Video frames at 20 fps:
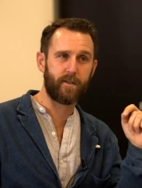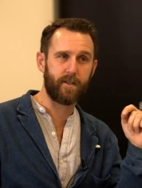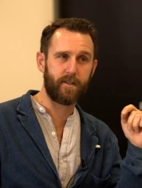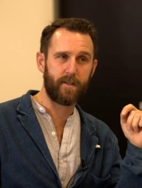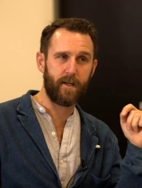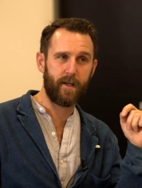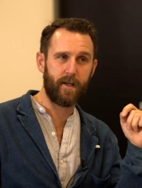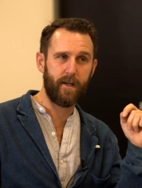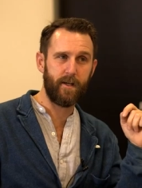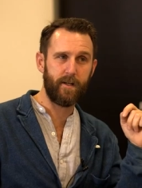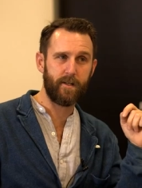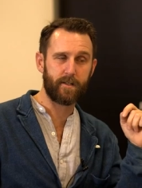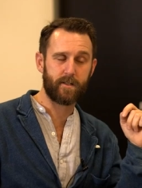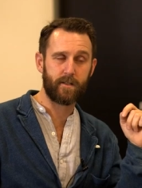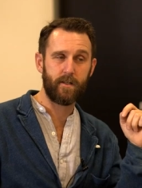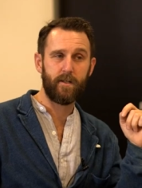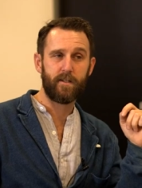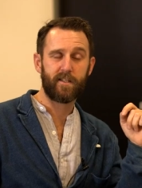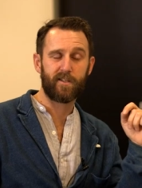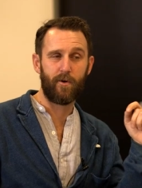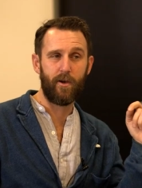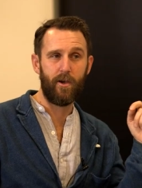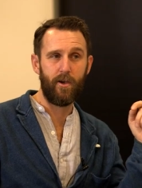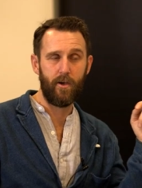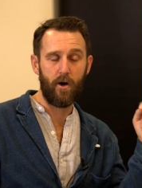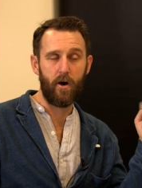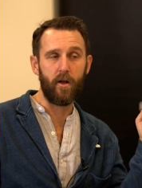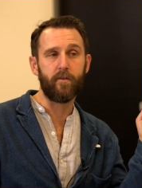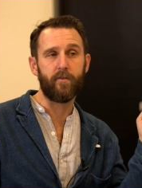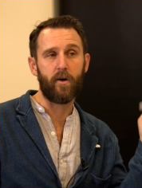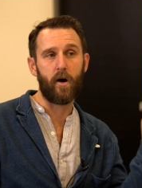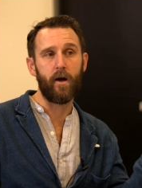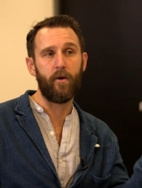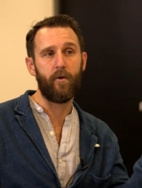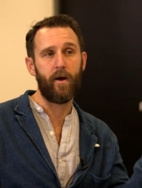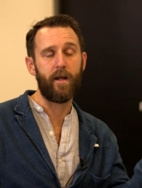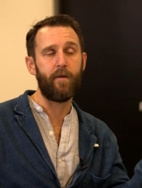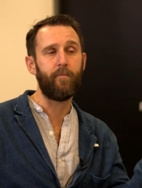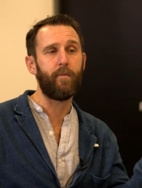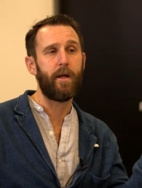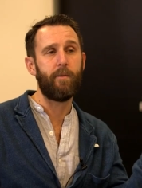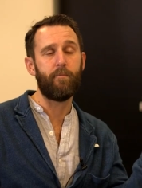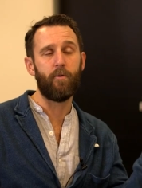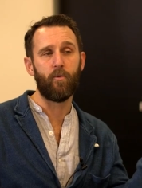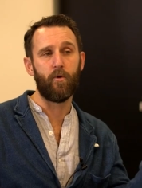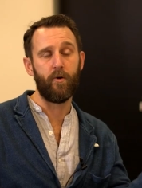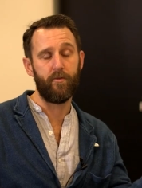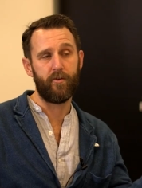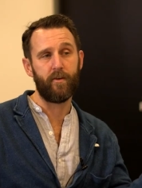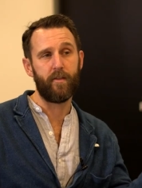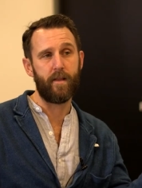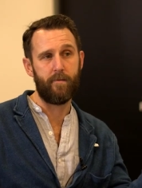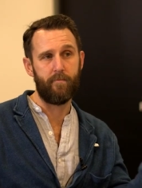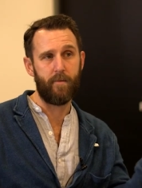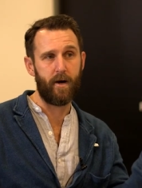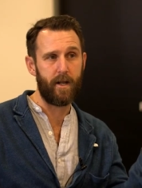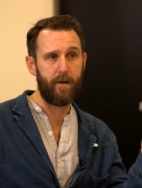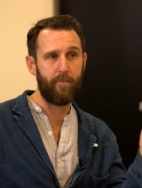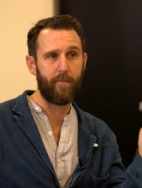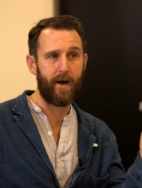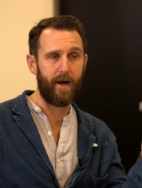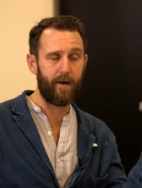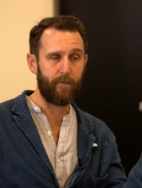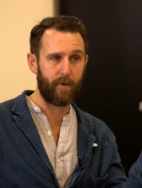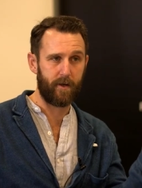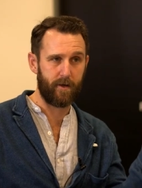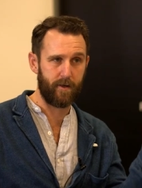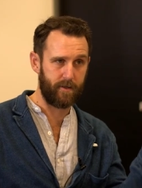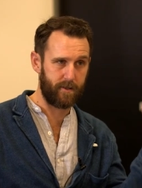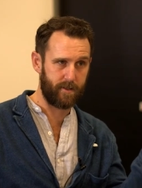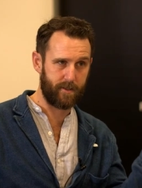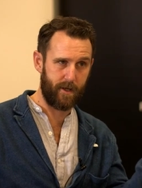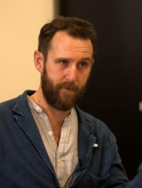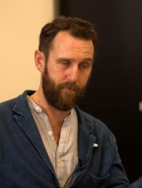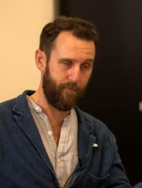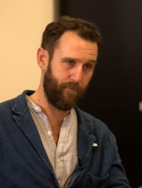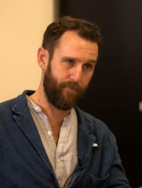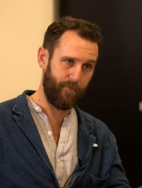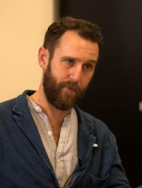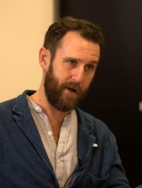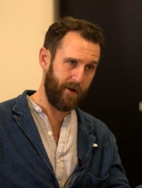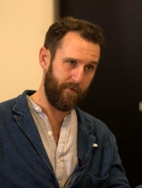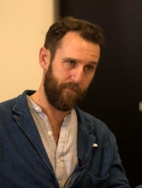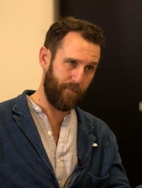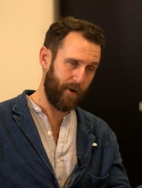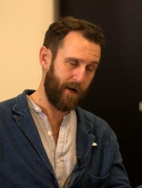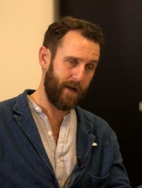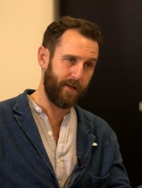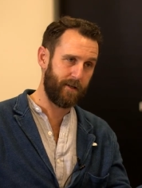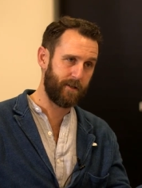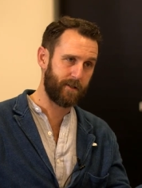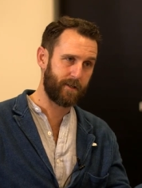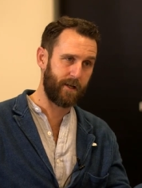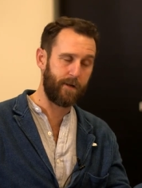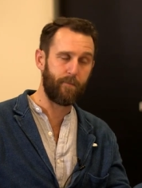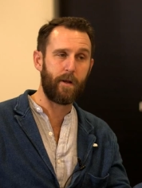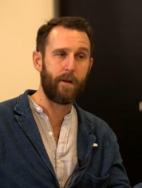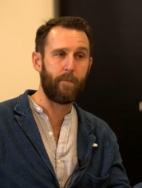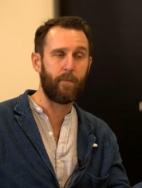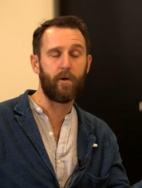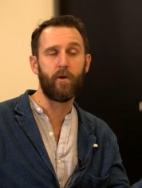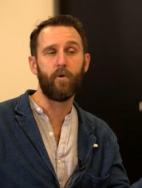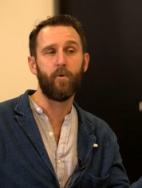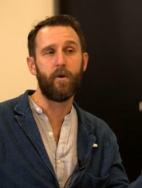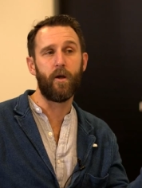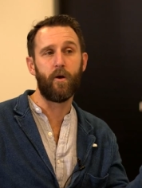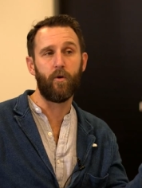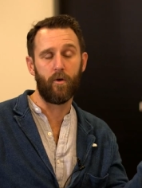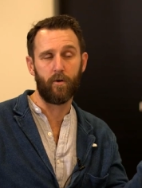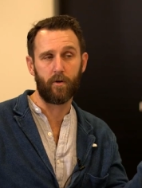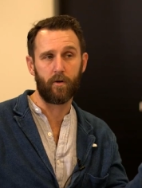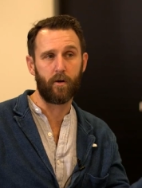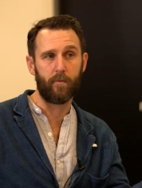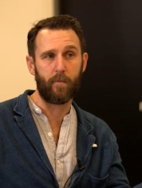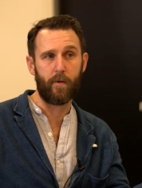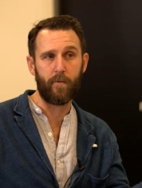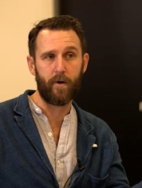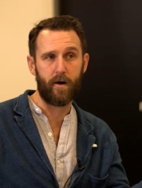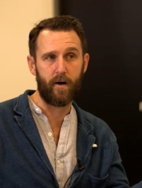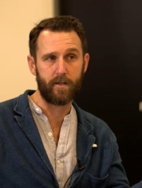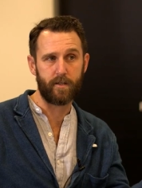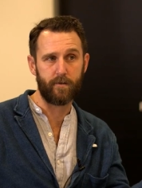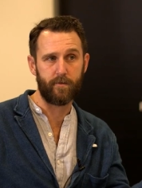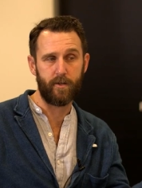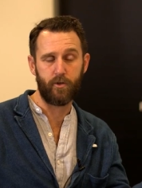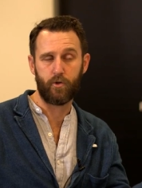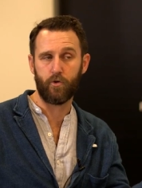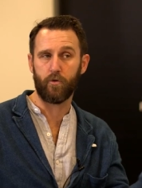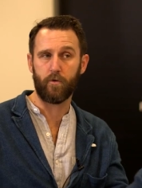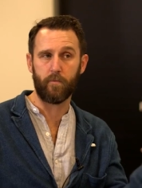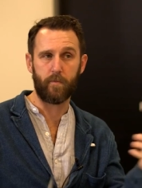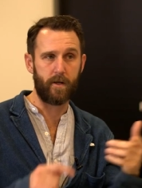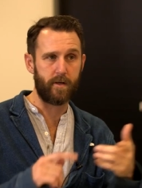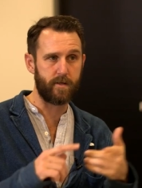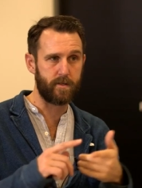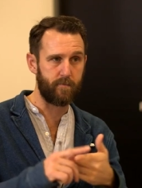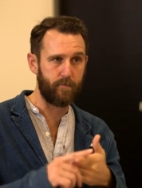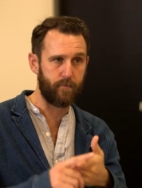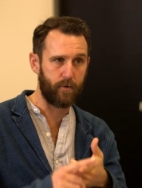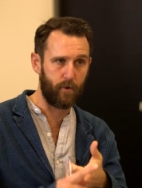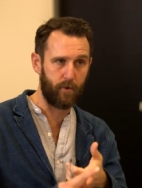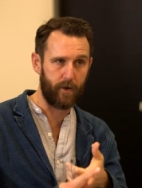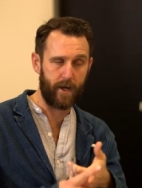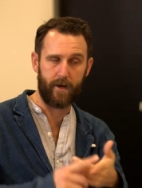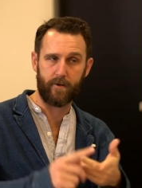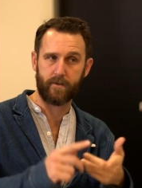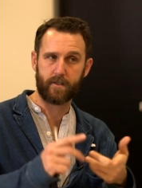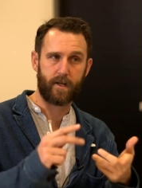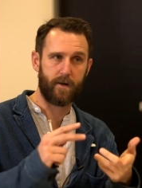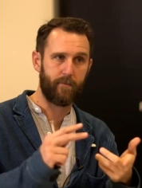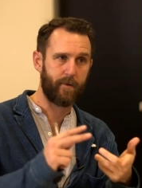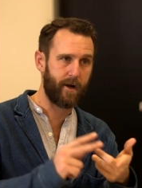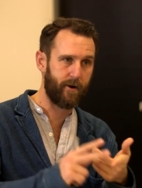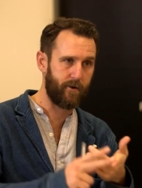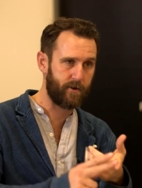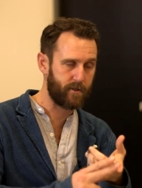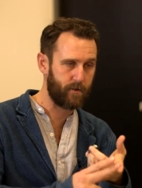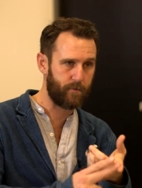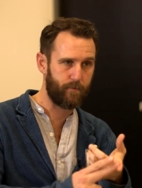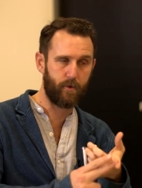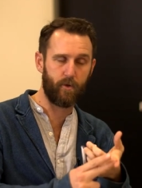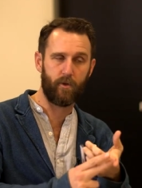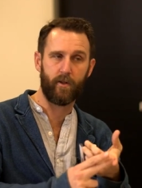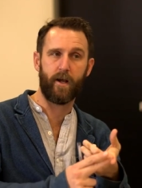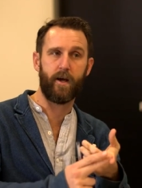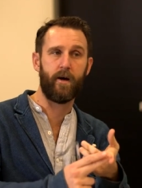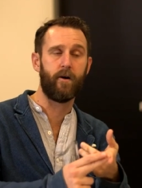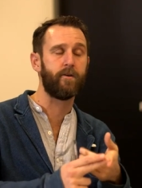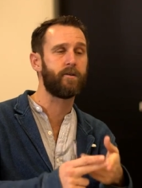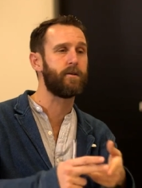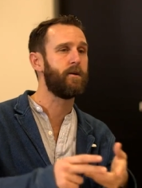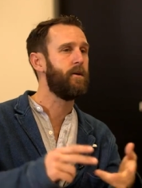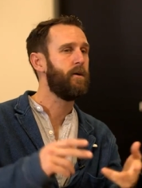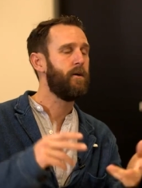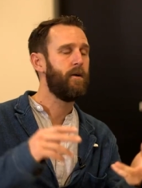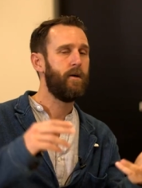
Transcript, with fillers: the tickets. So a lot of irate people wanting their money back because they, they paid to see people who were no longer going to be part of it. Jordan Peterson pulled out, Sam Harris pulled out.